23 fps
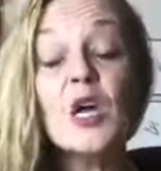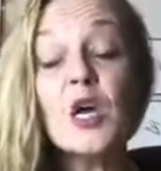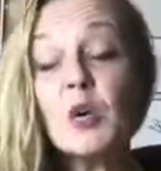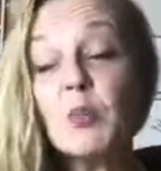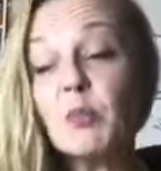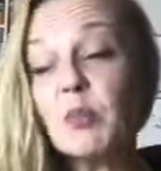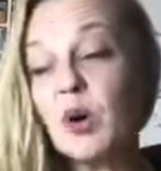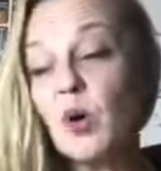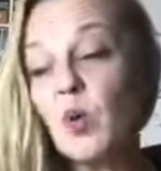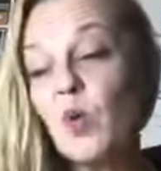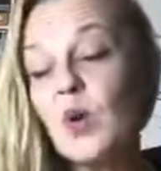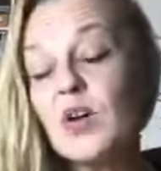
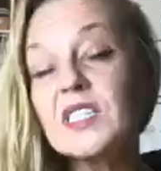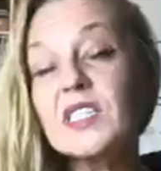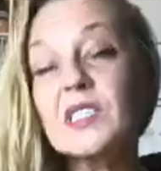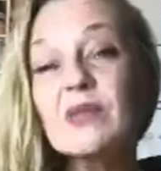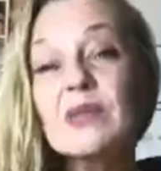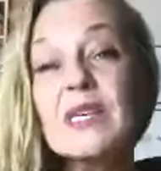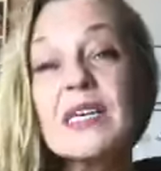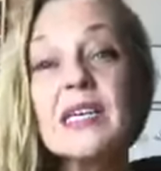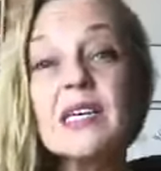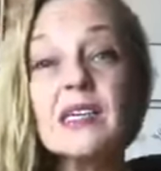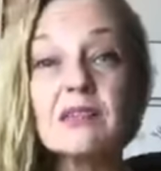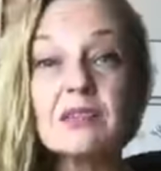But once we
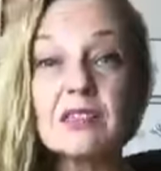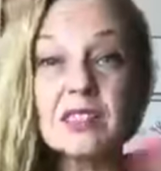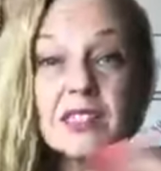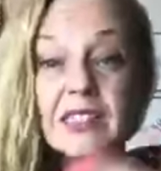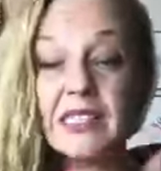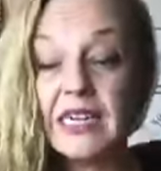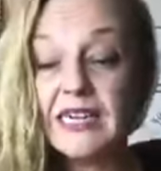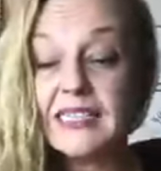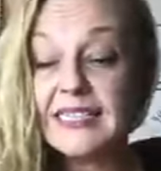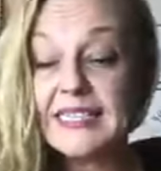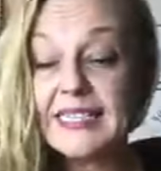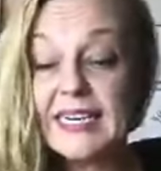can really
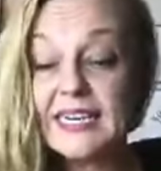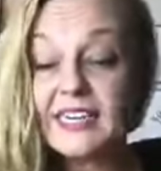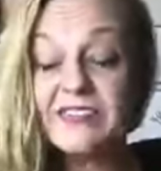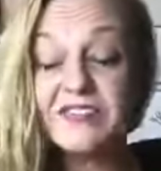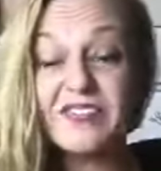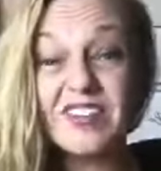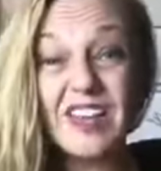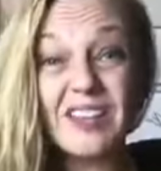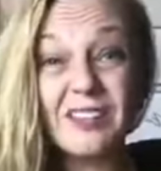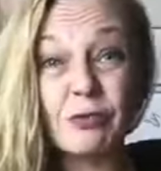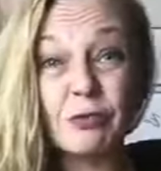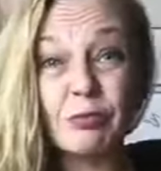
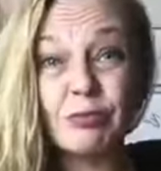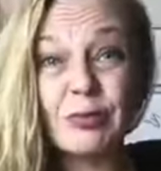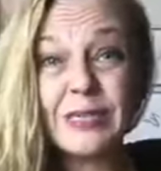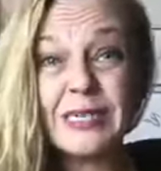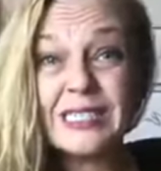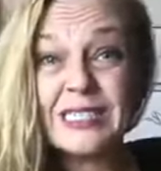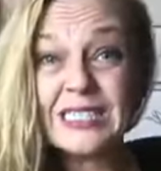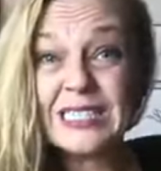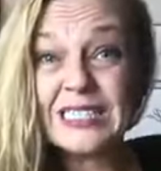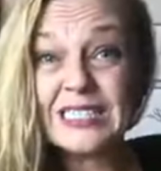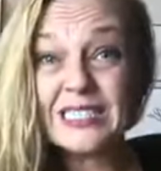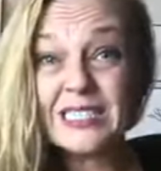identify the
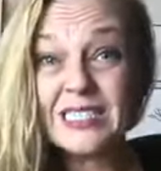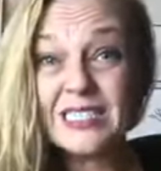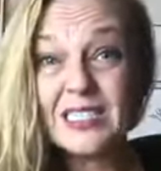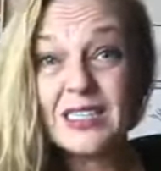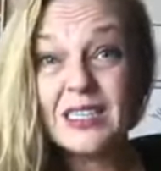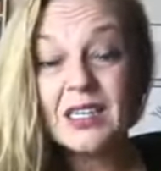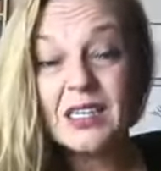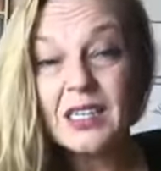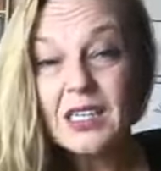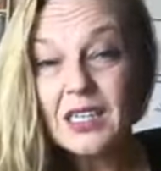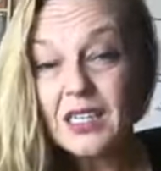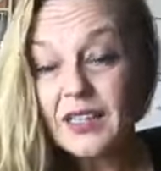reasons
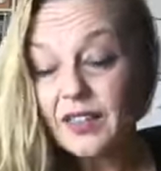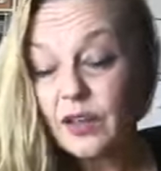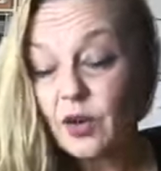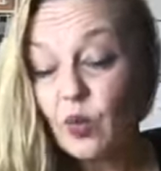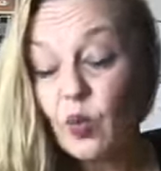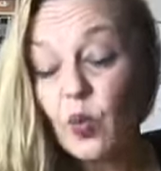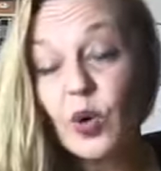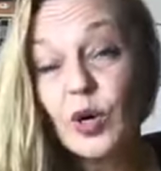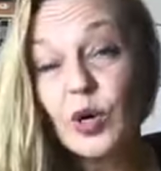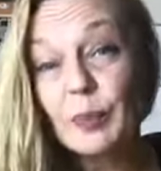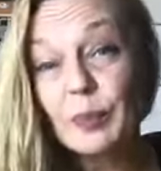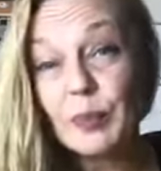that
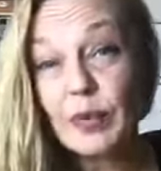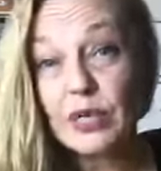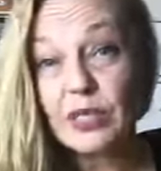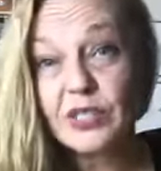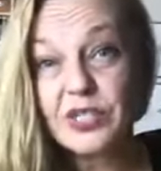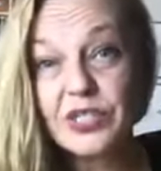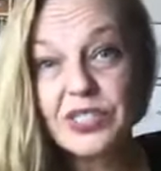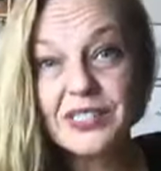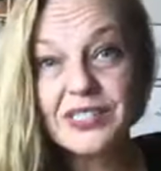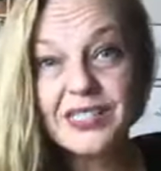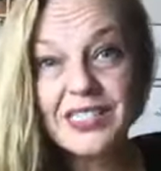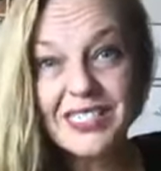we're
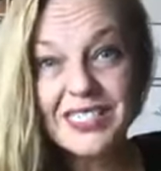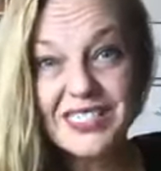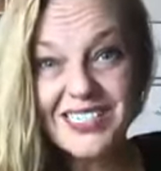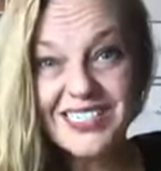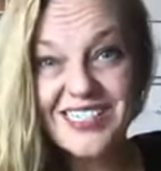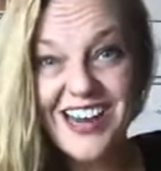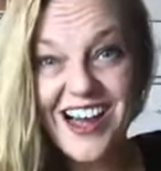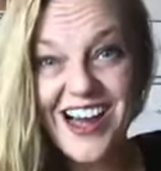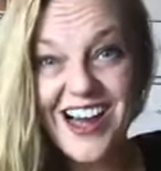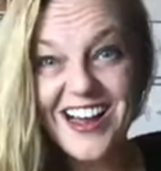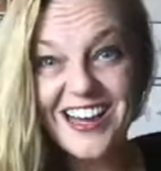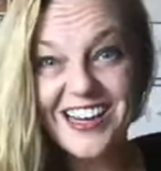personally
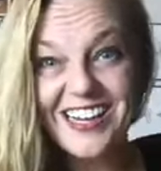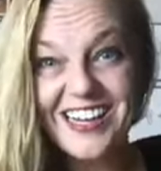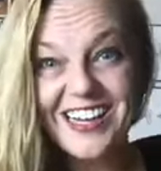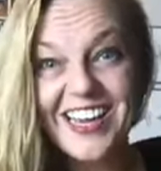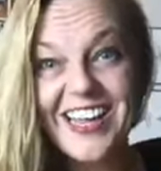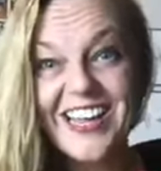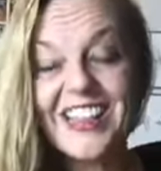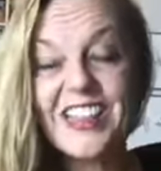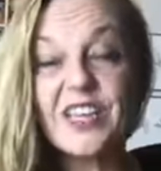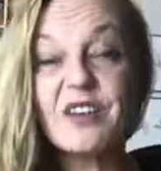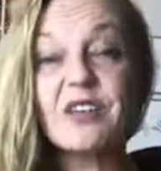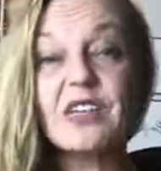stuck,
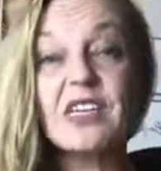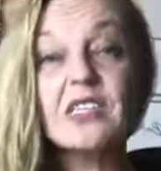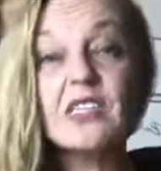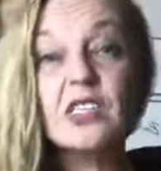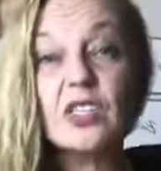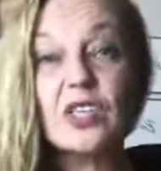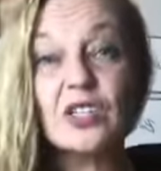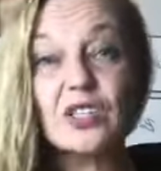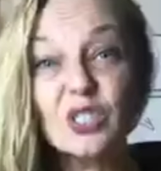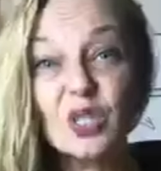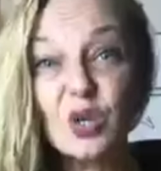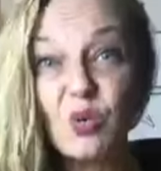then we can
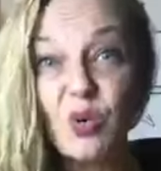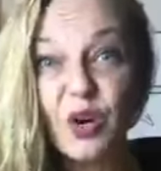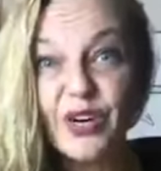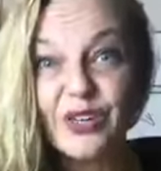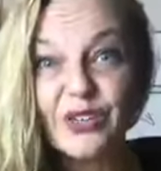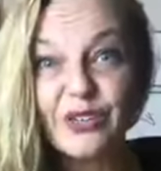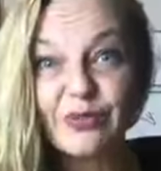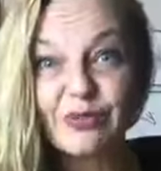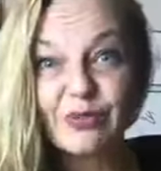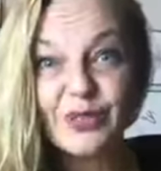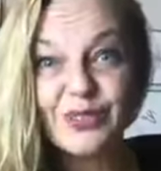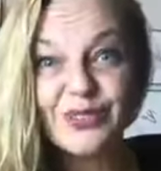start to work
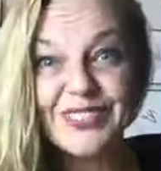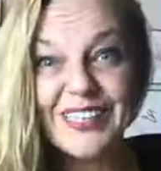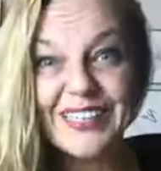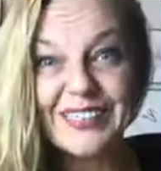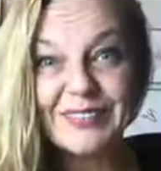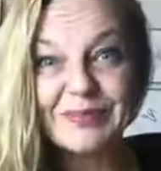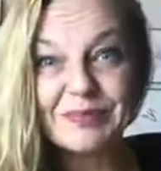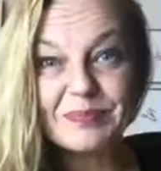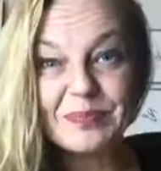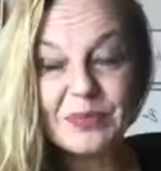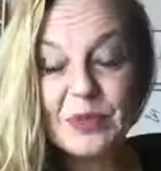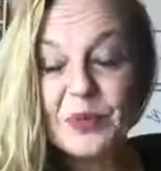through
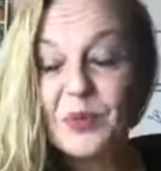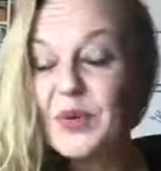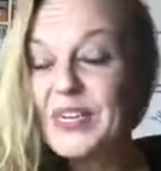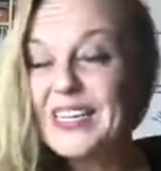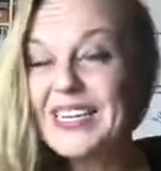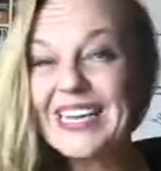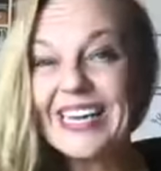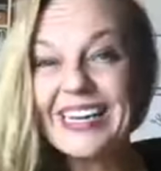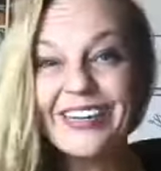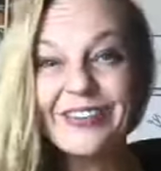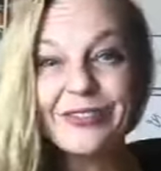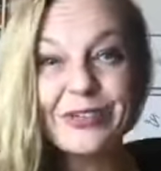them. We
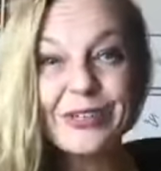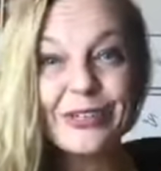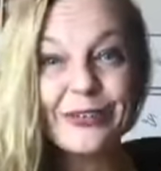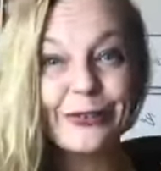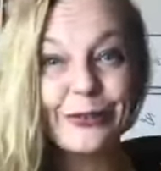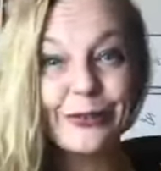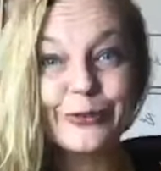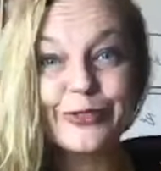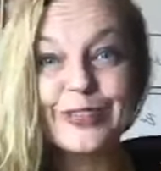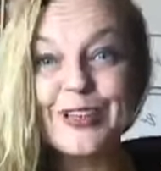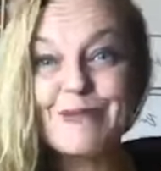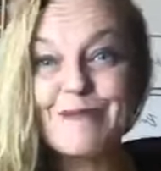can't work
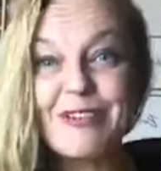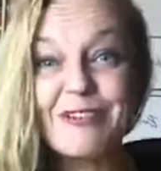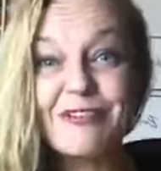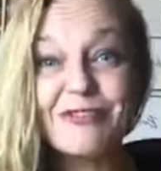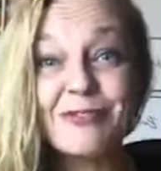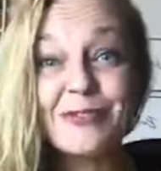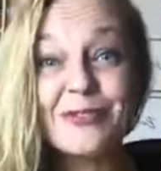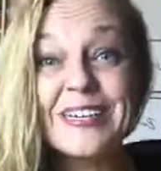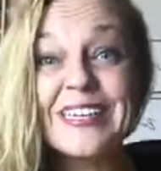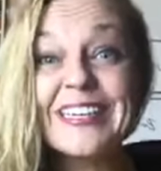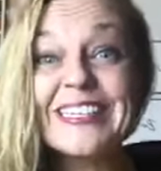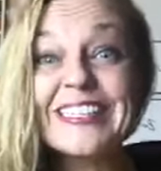through them if
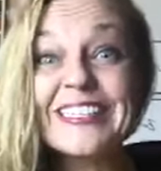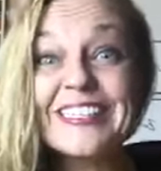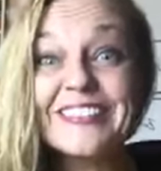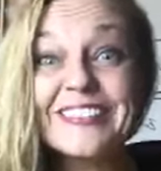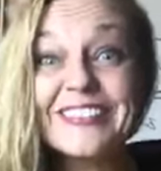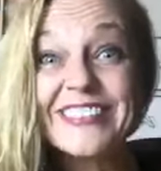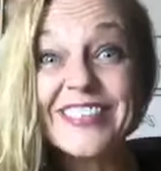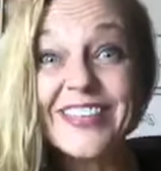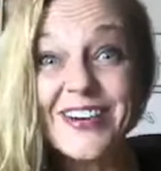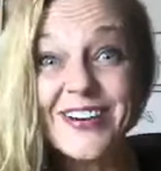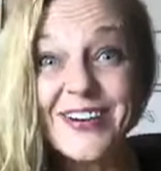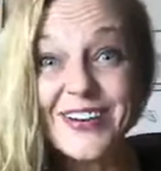we don't
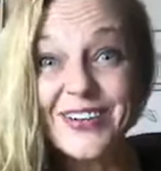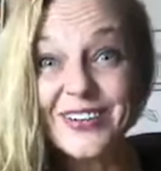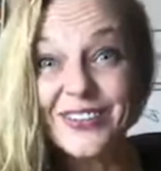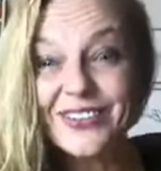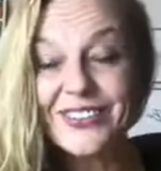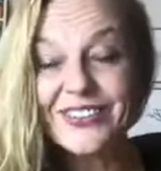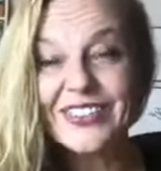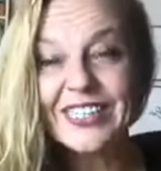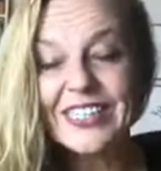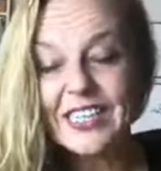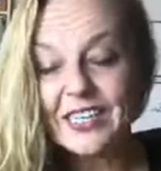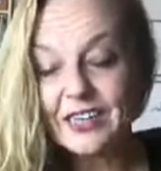know
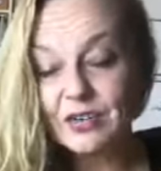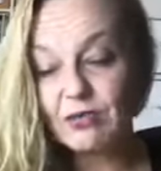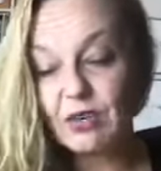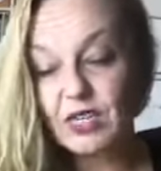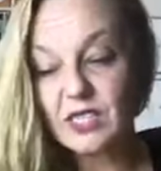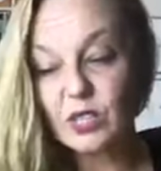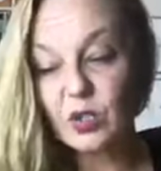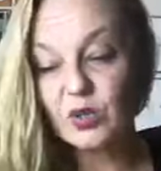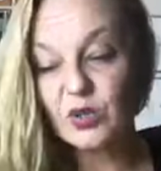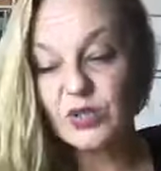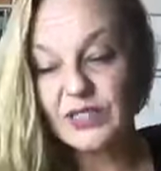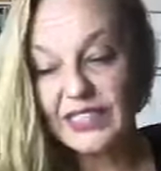what's
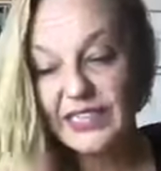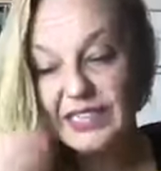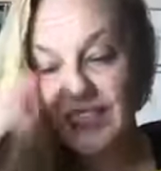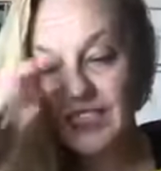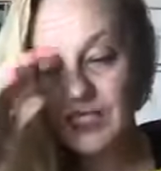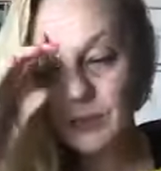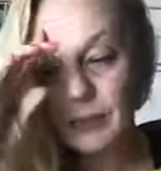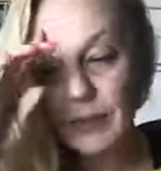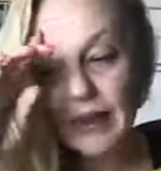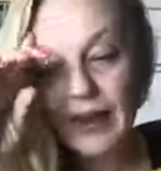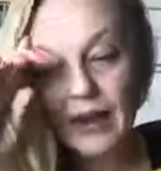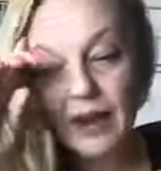holding us
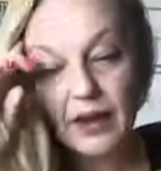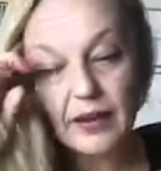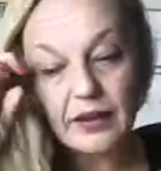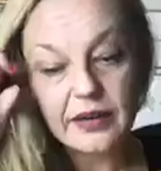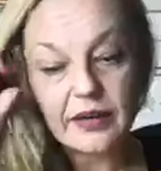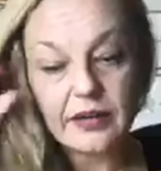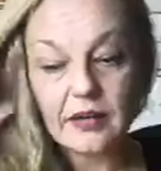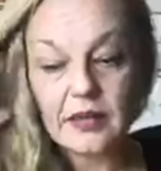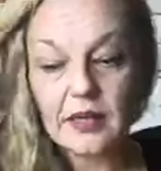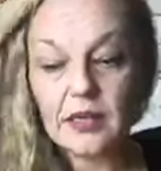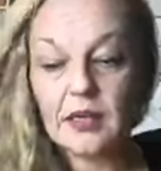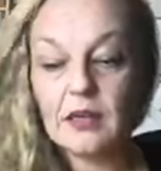back,
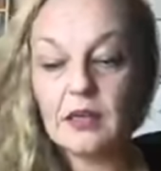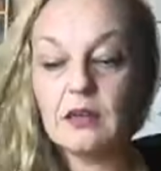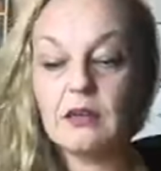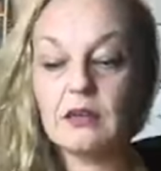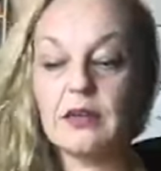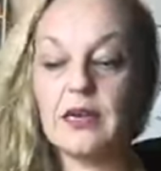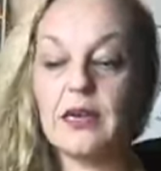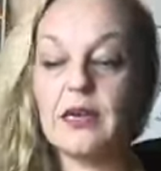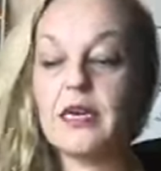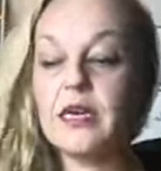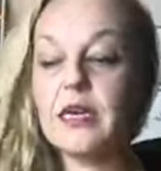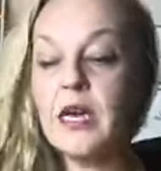
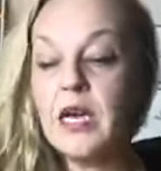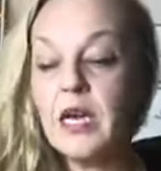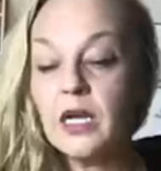okay?